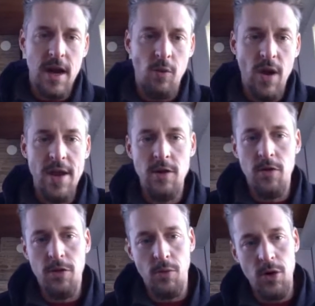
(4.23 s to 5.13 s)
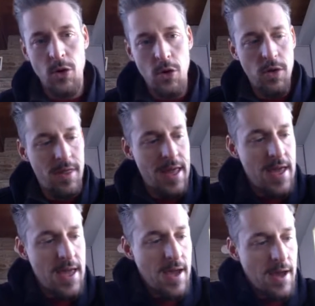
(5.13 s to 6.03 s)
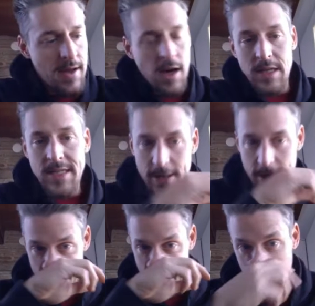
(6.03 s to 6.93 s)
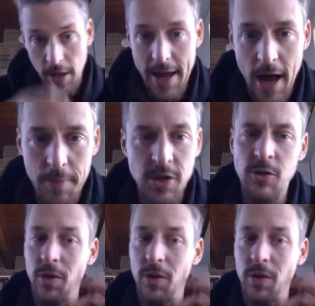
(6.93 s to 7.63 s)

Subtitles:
I ran you through the content and display options,